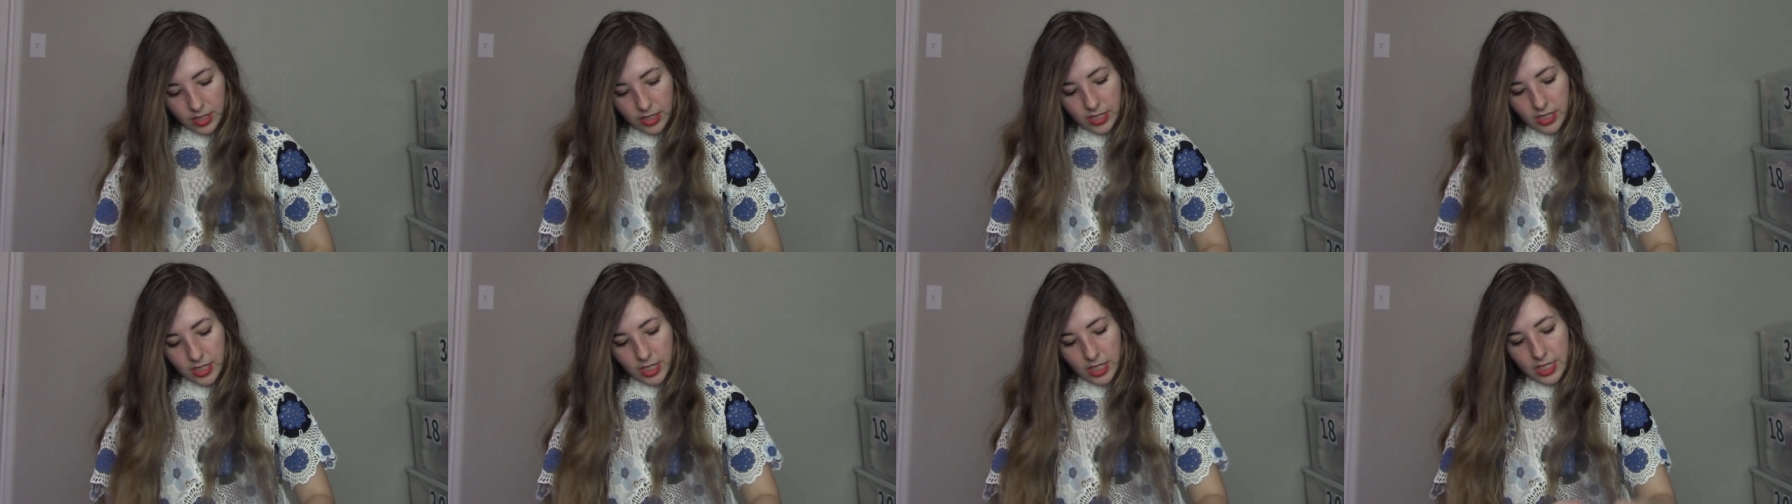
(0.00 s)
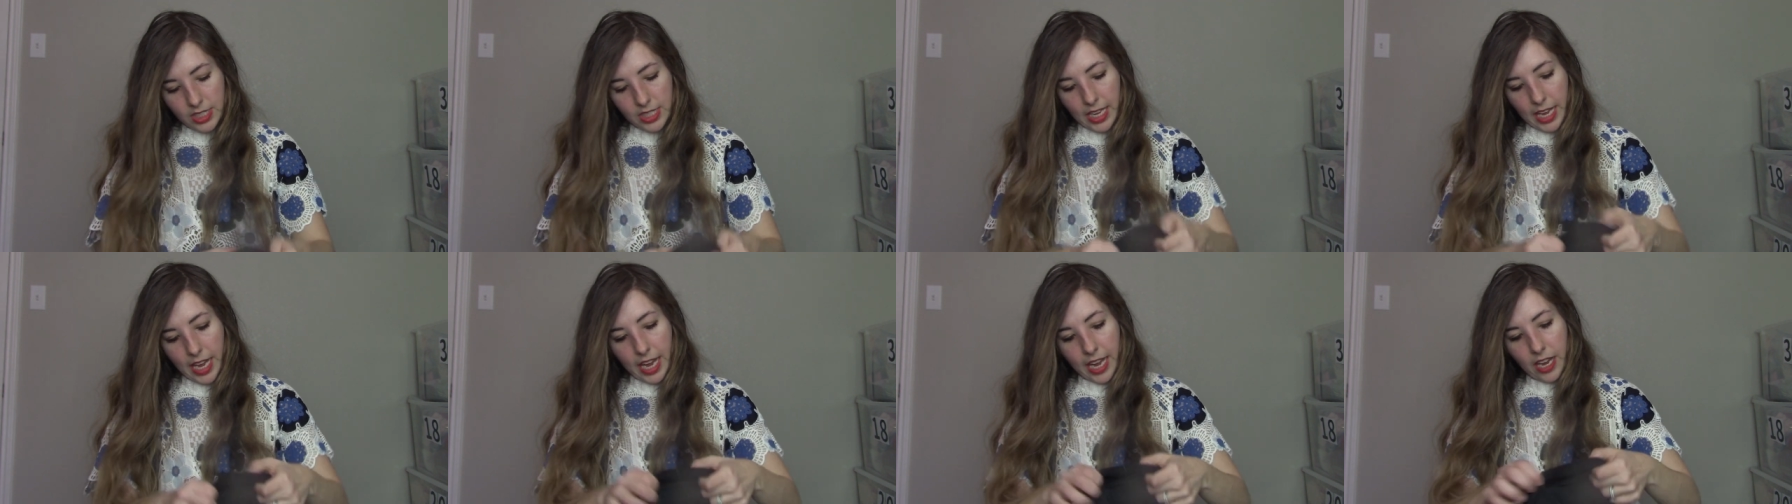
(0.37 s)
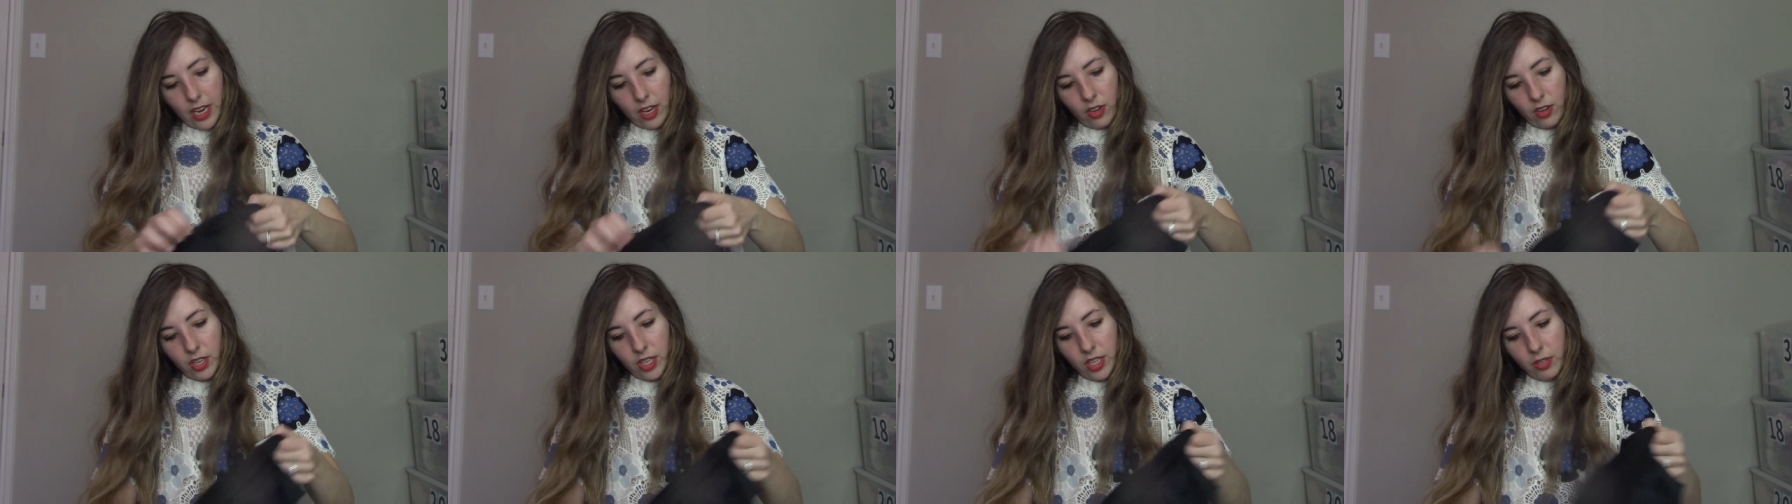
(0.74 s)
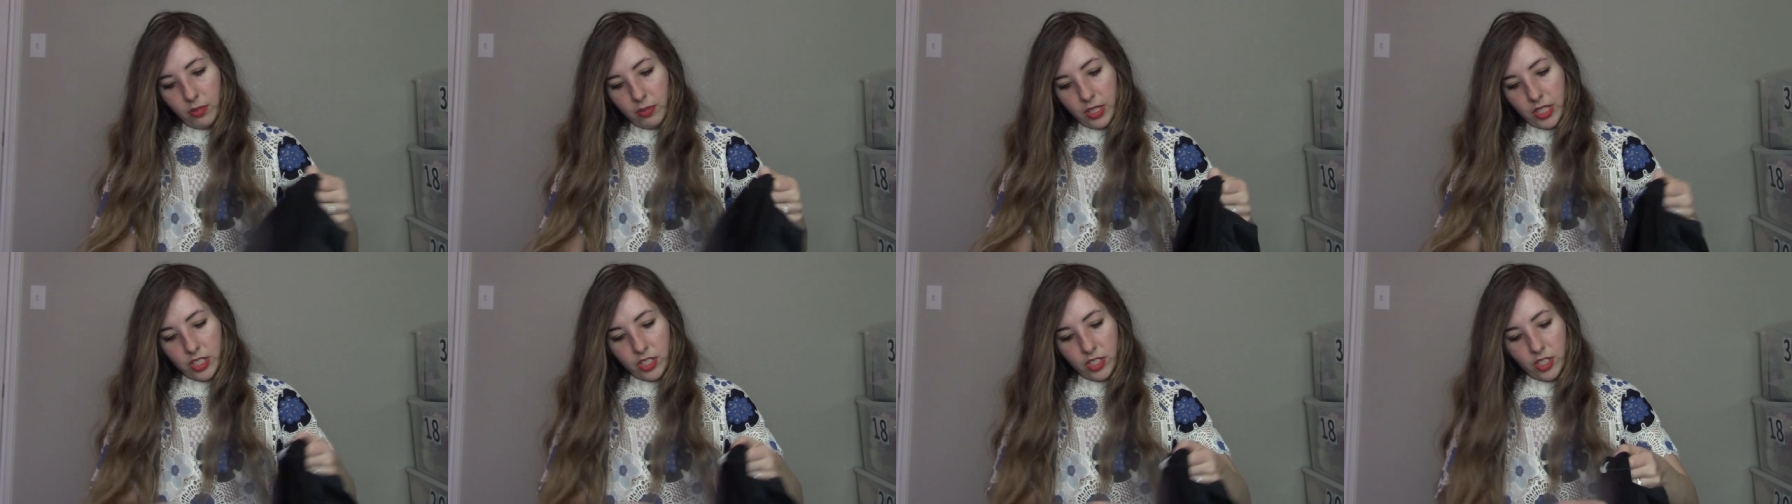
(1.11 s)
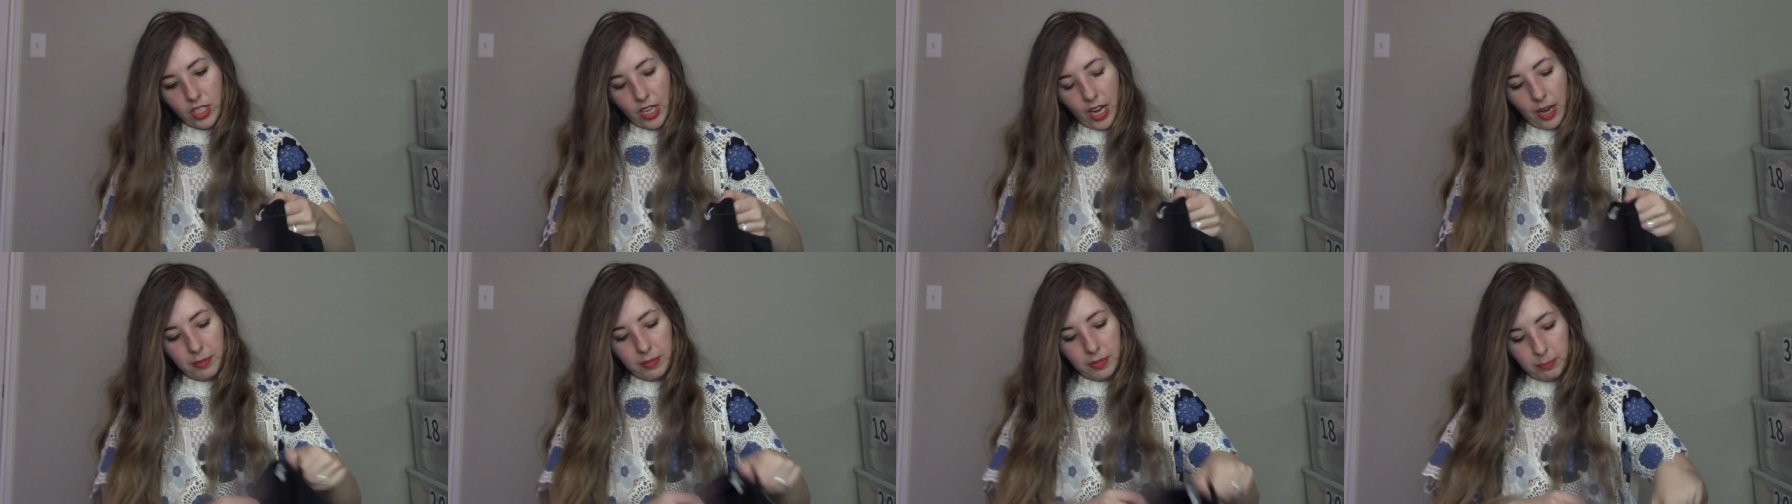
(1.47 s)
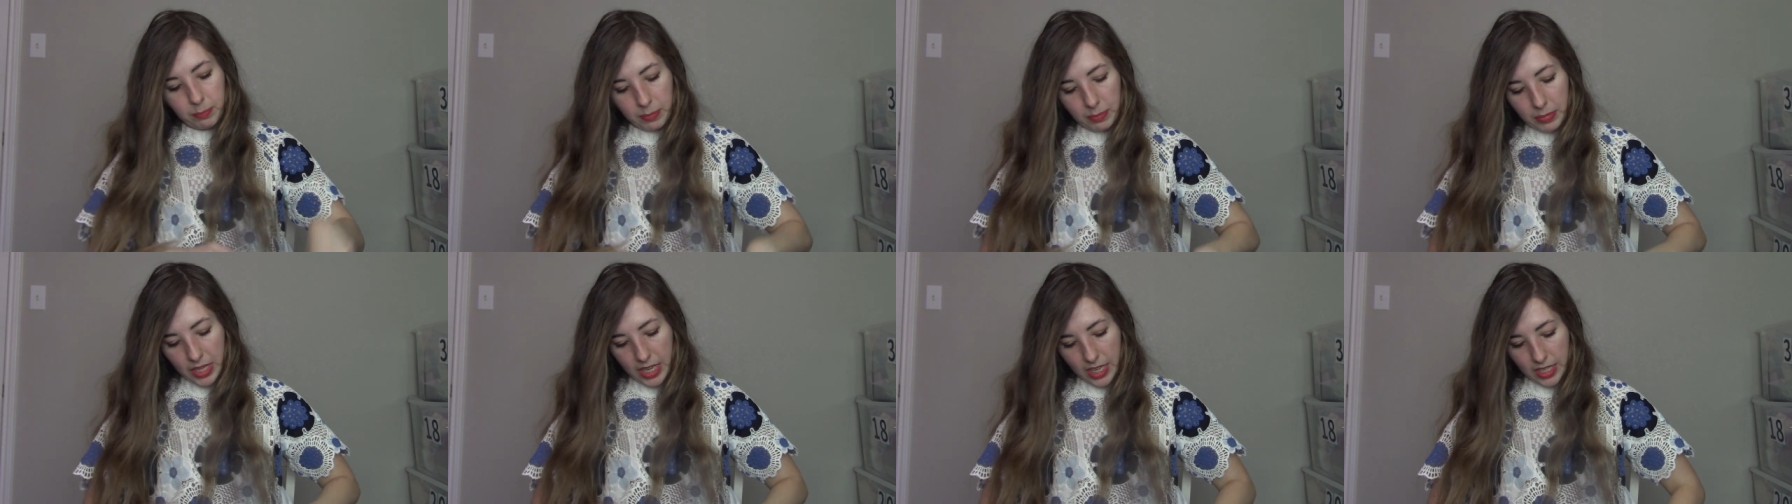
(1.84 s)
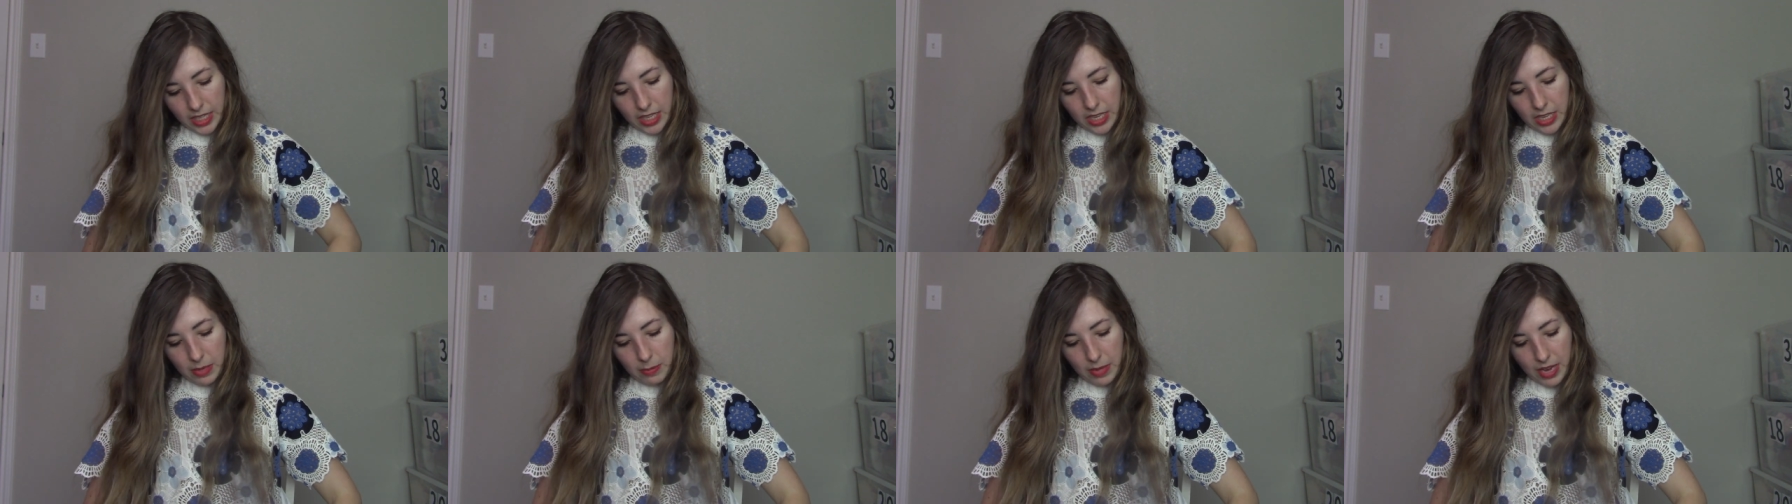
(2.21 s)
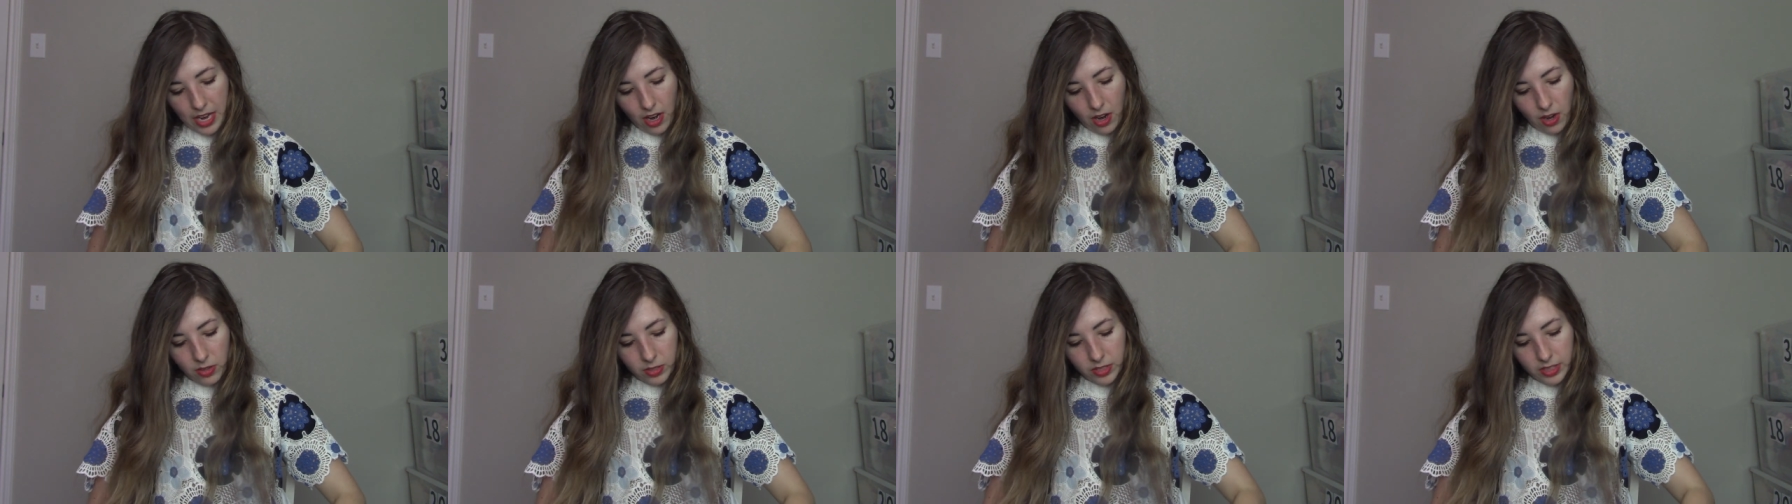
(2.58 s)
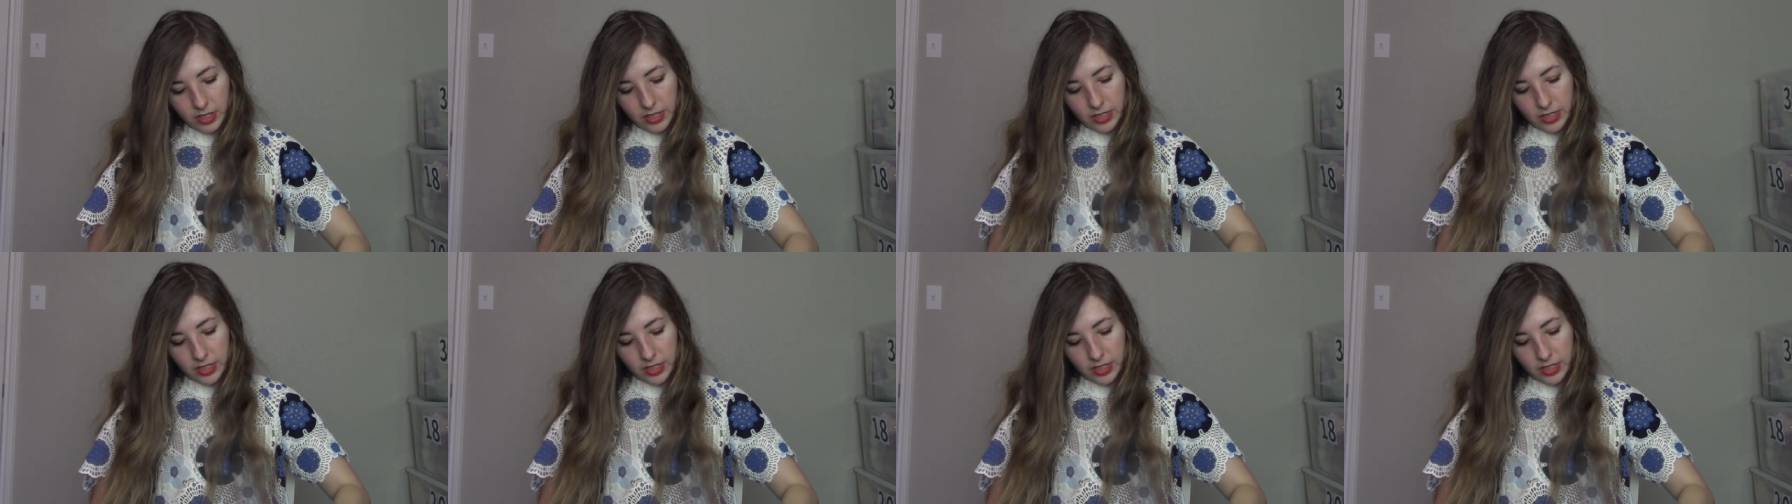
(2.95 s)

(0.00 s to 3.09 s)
This is Aerie, which I'm picky about.